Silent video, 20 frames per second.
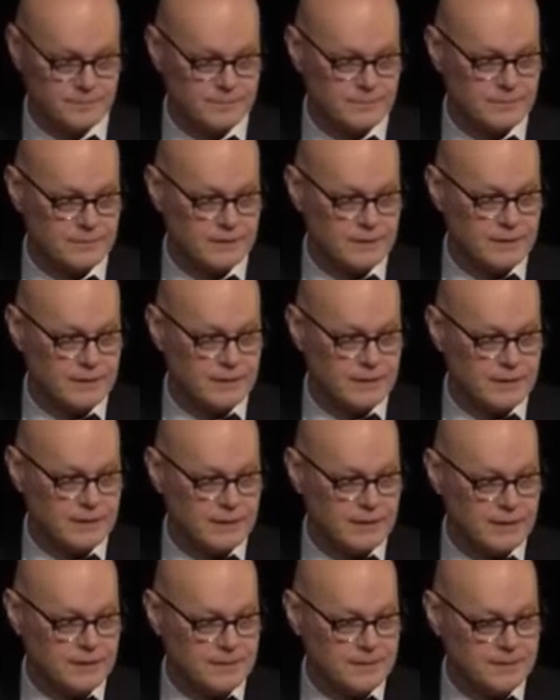
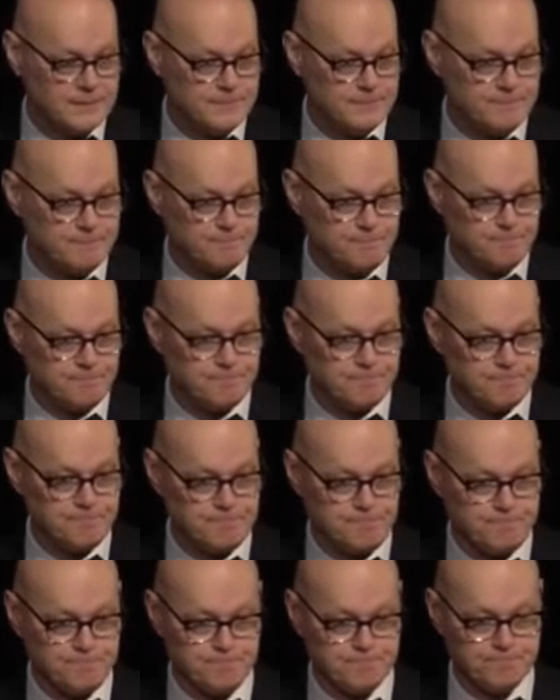
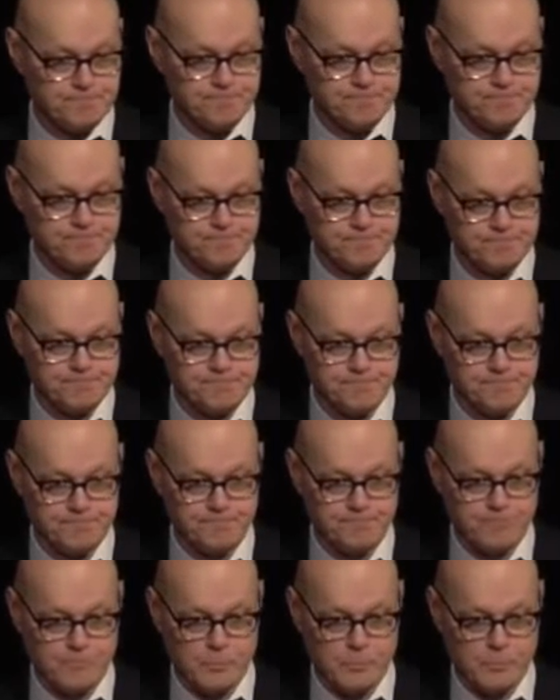
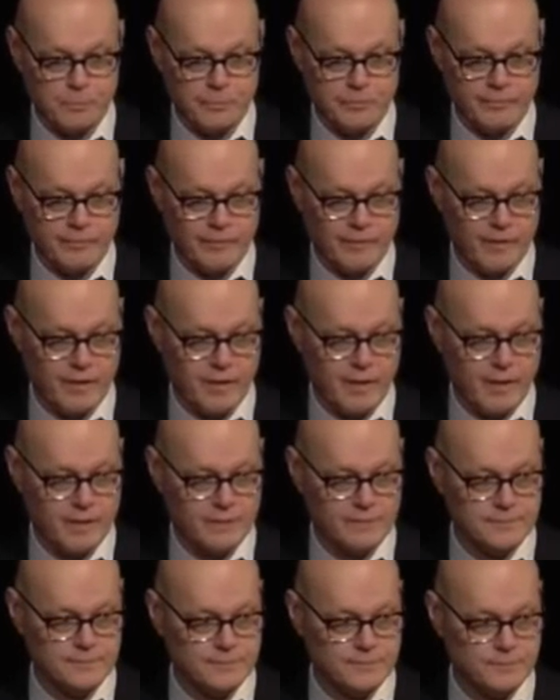
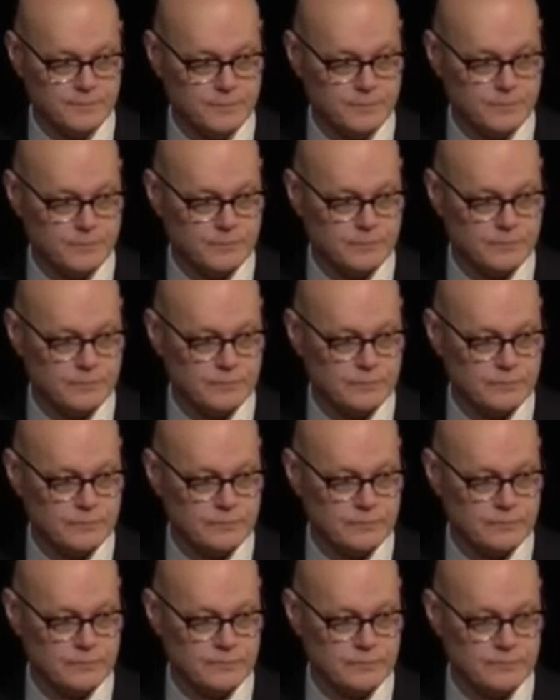
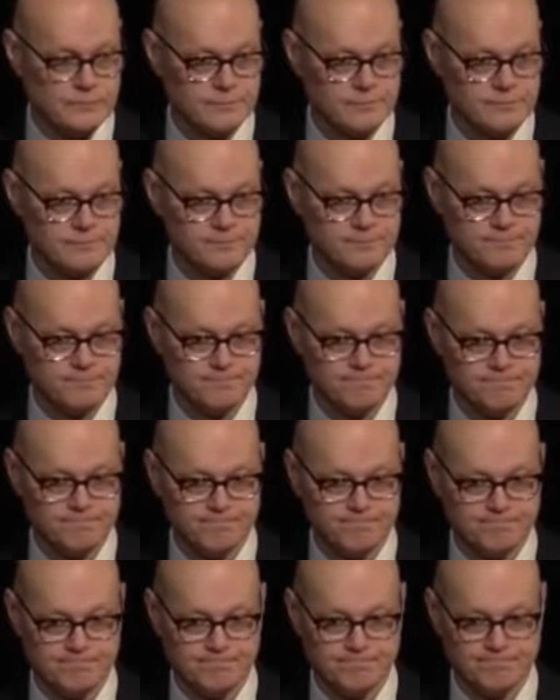
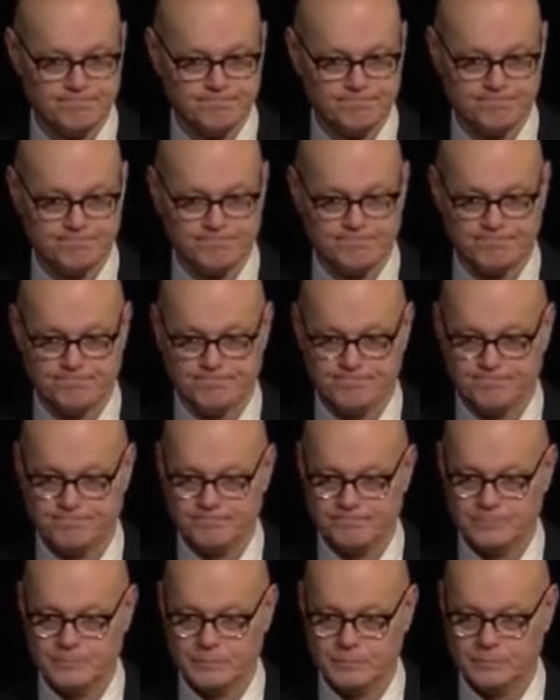
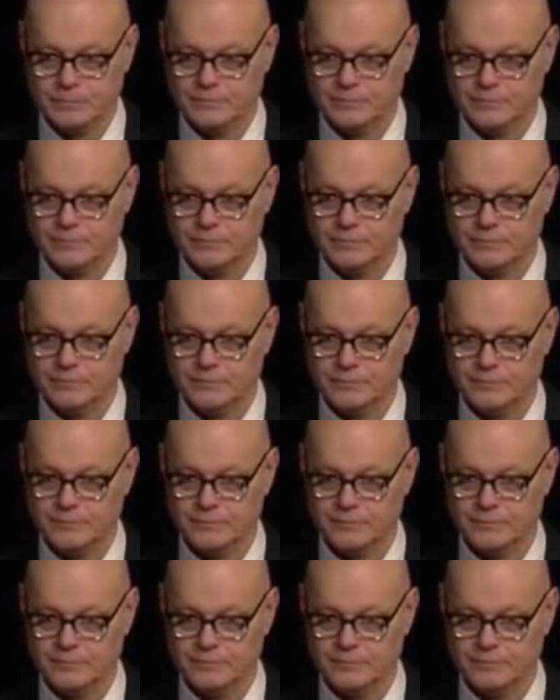No one is speaking in this clip.